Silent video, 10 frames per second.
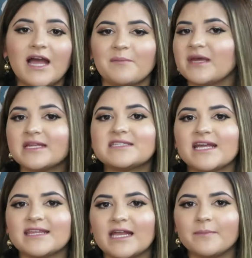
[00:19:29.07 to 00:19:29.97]
I'm going to
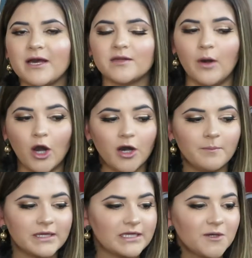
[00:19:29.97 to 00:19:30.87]
say that about them all,
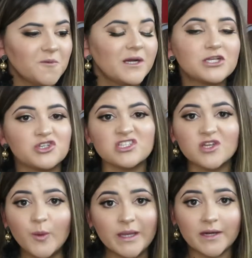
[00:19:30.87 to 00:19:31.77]
but you know what? Just
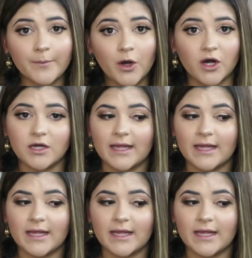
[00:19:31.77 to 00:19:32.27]
go get them all.